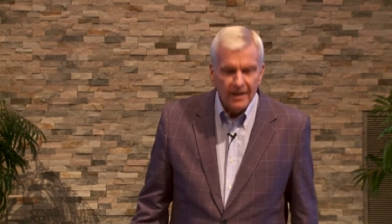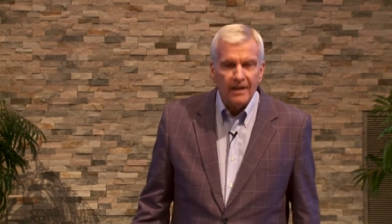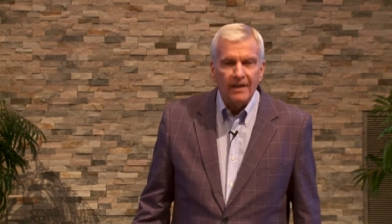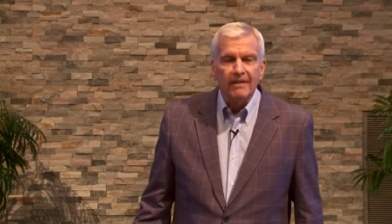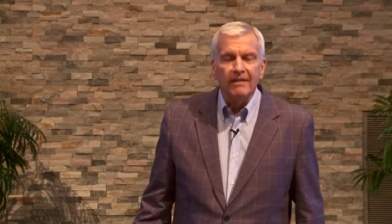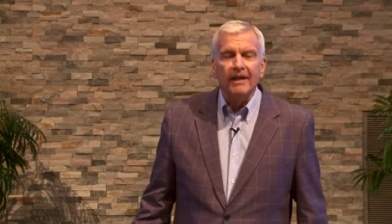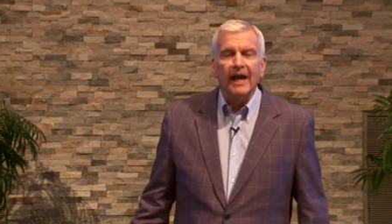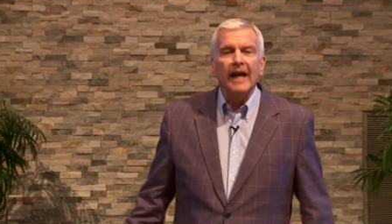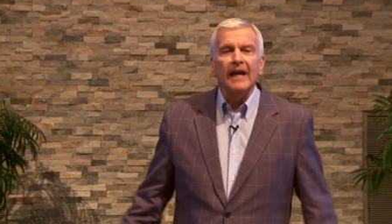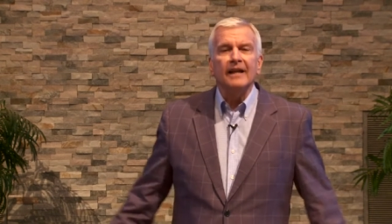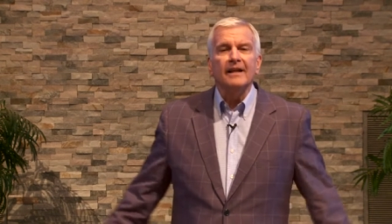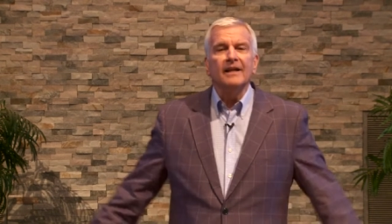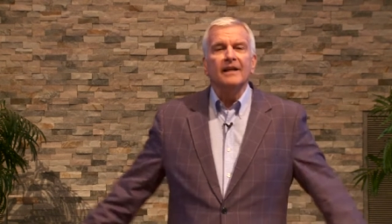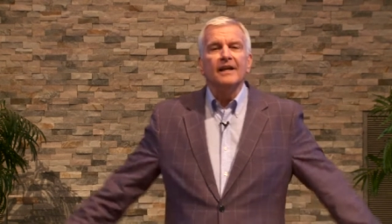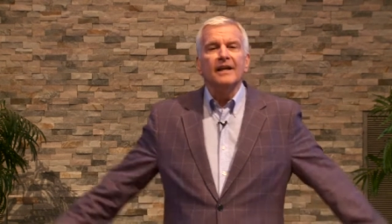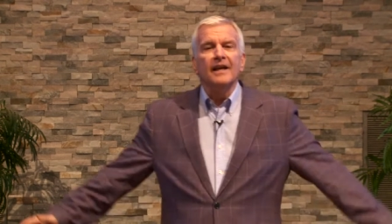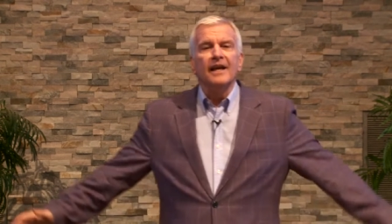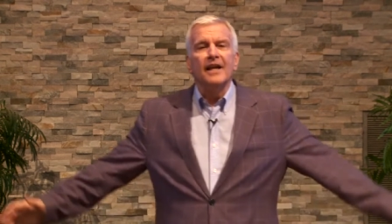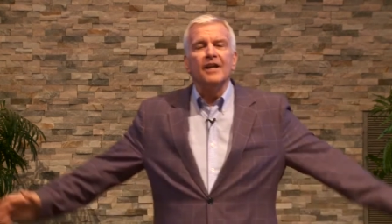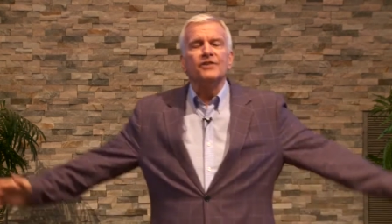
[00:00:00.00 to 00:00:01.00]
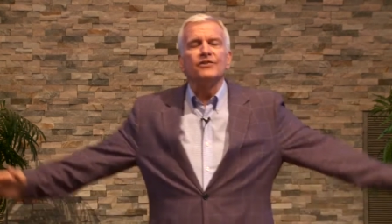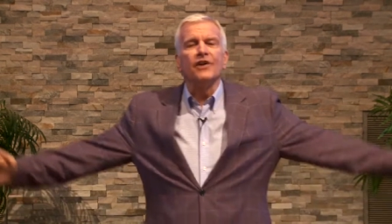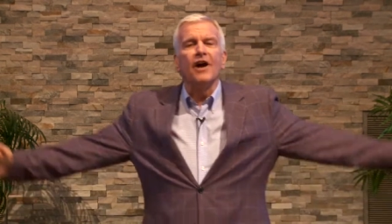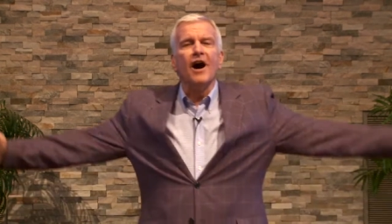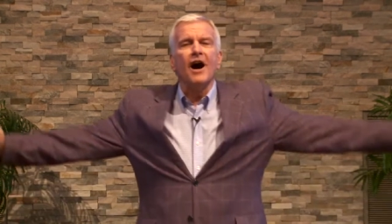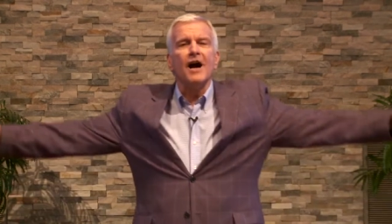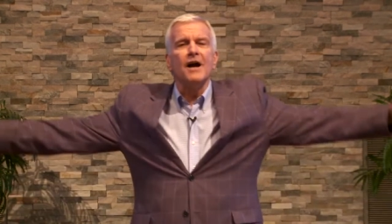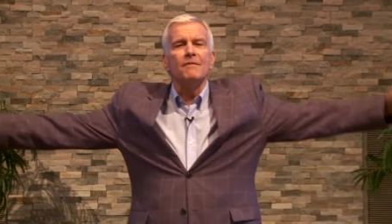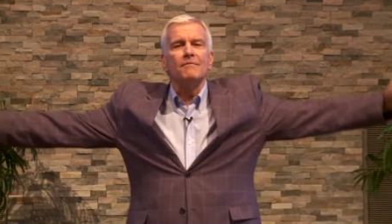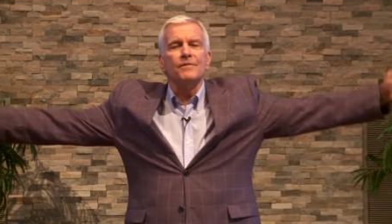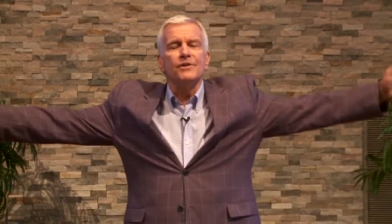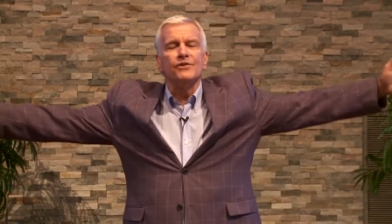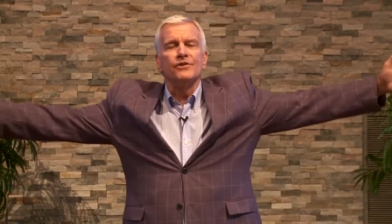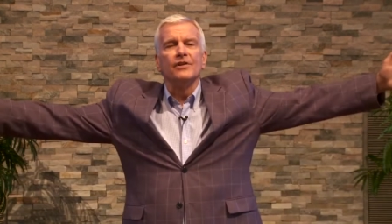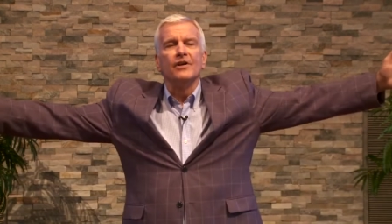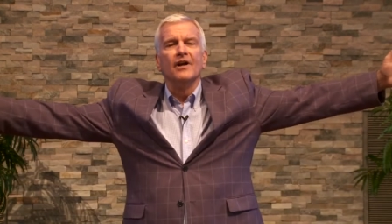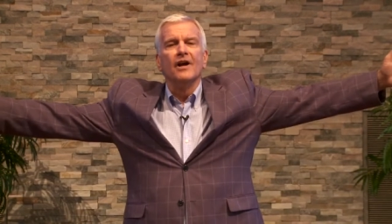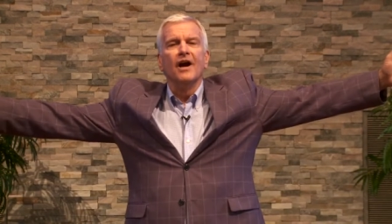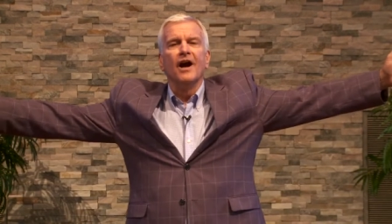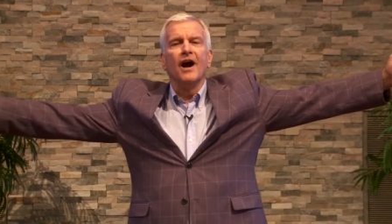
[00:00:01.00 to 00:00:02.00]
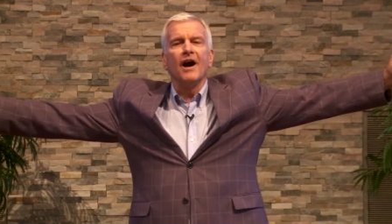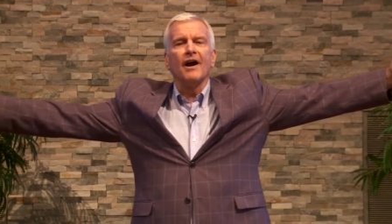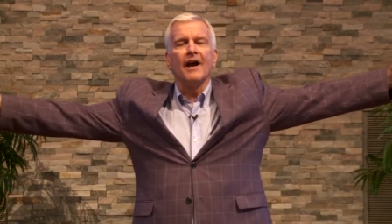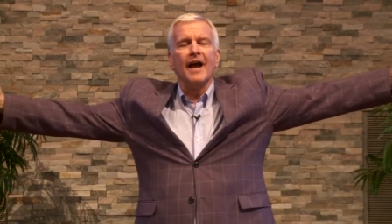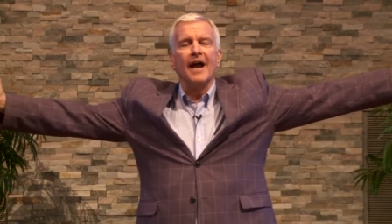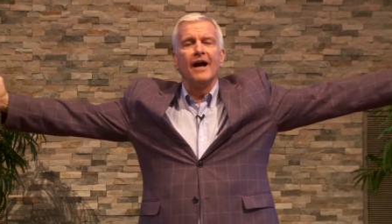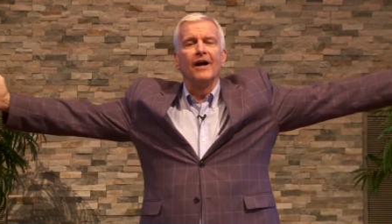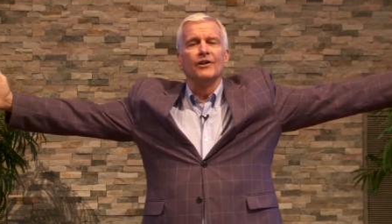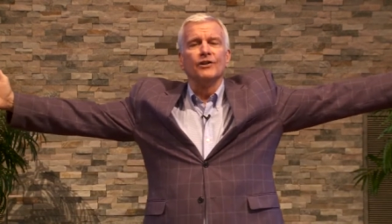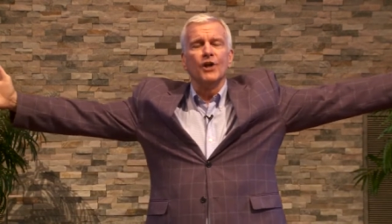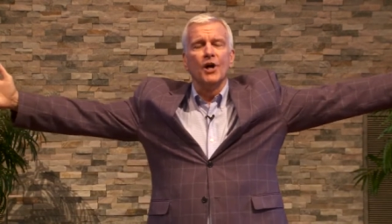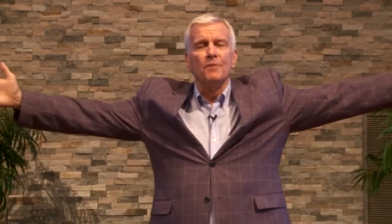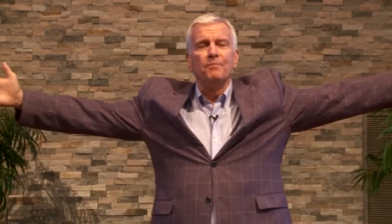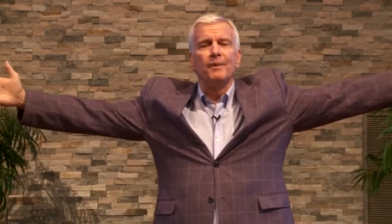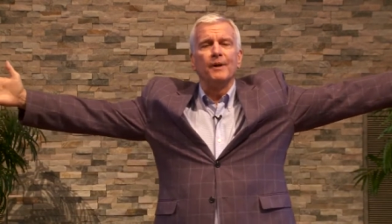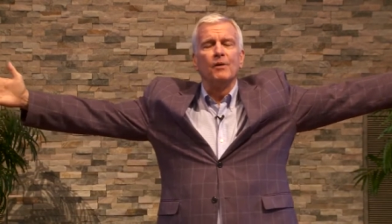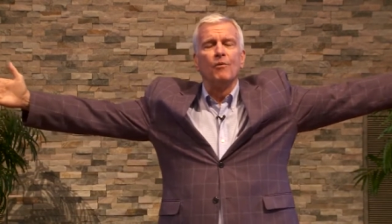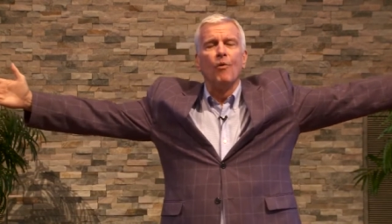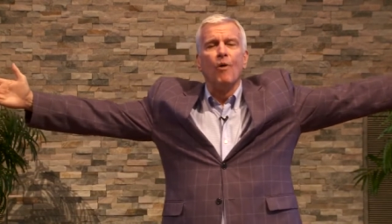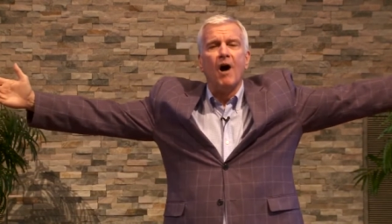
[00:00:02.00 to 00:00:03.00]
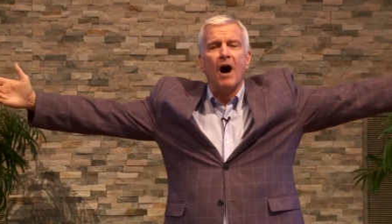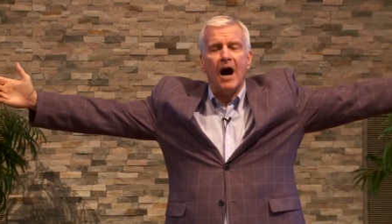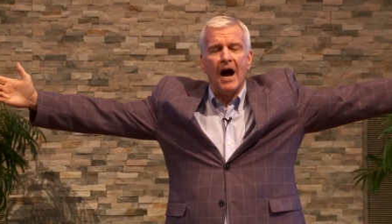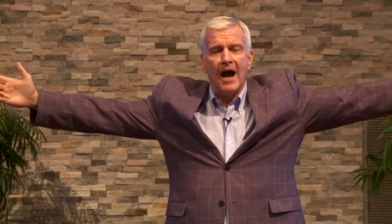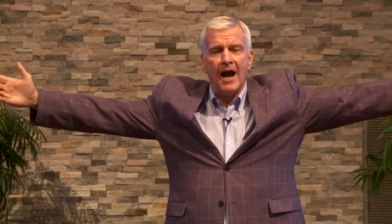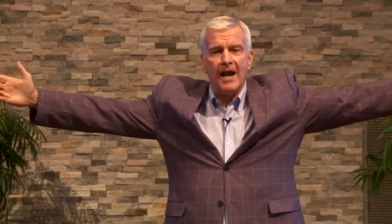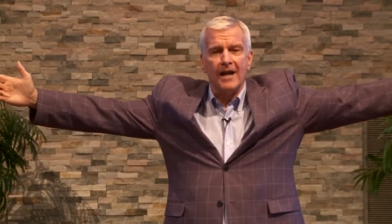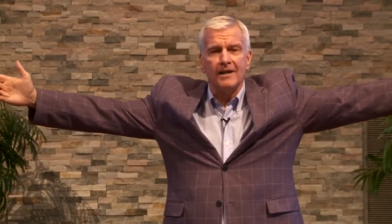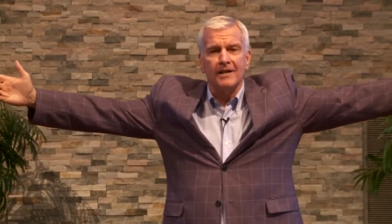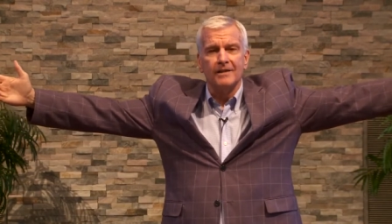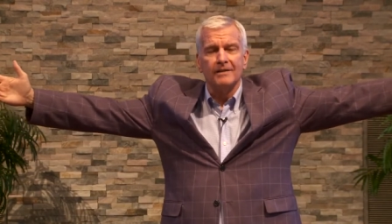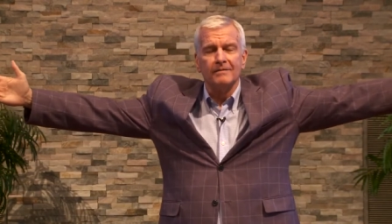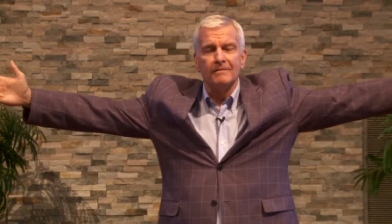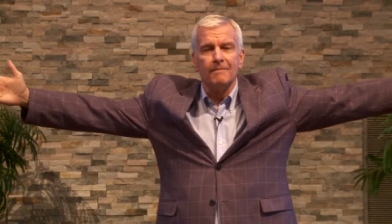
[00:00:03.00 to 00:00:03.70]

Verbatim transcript: Then his arms are held open wide.